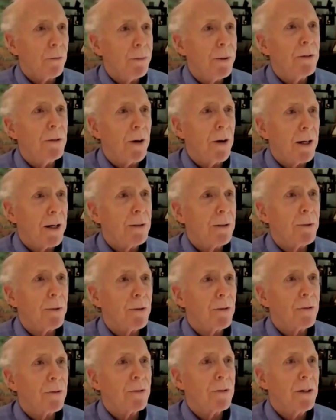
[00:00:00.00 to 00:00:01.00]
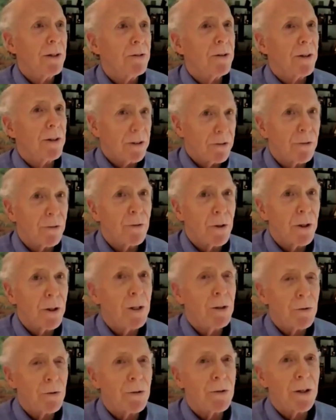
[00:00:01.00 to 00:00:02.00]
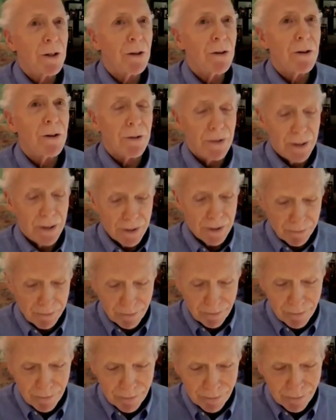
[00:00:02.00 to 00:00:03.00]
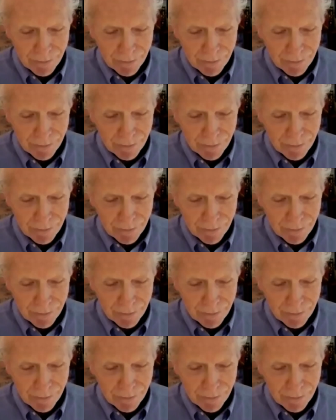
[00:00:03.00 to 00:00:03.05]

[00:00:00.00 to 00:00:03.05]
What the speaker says: all the B vitamins. He said, it's a very interesting theory.